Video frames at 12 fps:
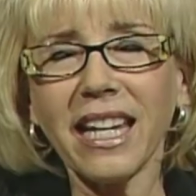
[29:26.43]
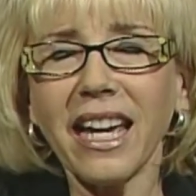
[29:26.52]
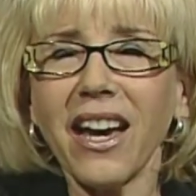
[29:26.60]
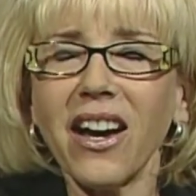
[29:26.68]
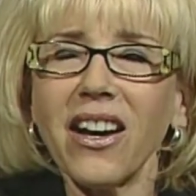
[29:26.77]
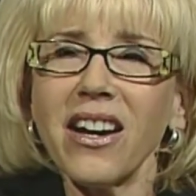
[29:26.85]

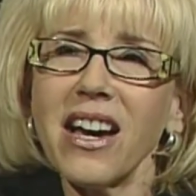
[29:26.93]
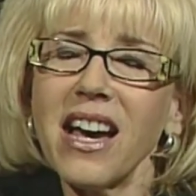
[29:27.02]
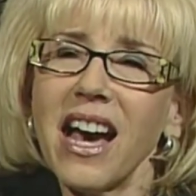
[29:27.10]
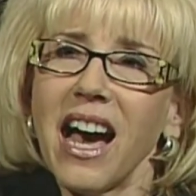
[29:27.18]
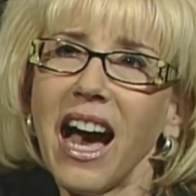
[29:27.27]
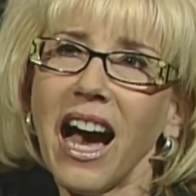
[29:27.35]
Yeah.
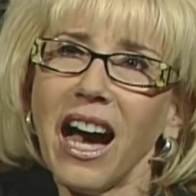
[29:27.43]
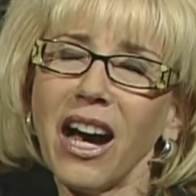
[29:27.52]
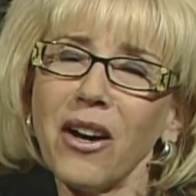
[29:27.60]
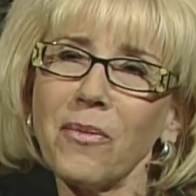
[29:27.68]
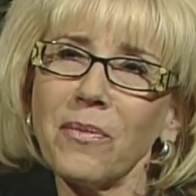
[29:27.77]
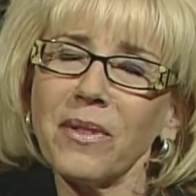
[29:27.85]

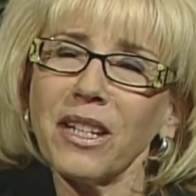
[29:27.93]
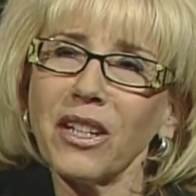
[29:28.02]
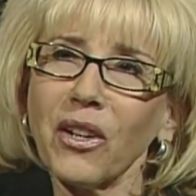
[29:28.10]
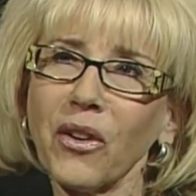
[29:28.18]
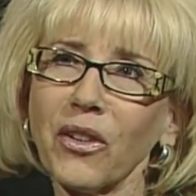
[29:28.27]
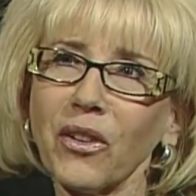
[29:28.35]
Um,
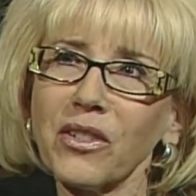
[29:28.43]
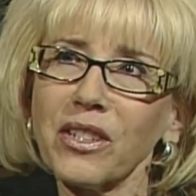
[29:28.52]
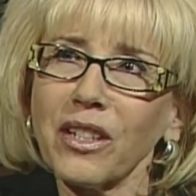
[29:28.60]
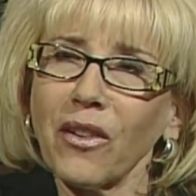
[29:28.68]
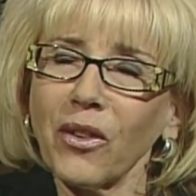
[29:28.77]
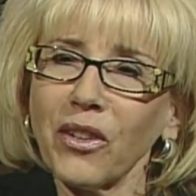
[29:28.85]
you know, there are
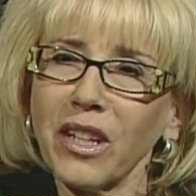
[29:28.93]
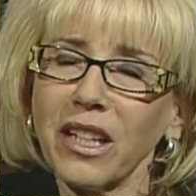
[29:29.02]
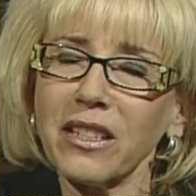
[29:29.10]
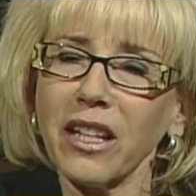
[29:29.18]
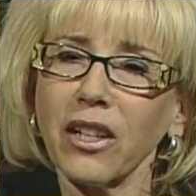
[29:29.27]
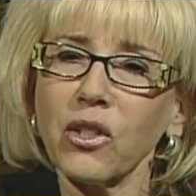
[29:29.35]
several
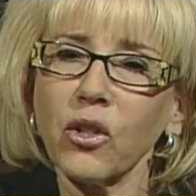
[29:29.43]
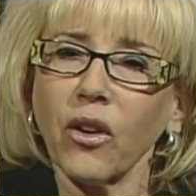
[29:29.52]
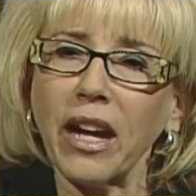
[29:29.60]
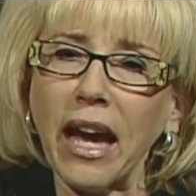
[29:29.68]
things I enjoy.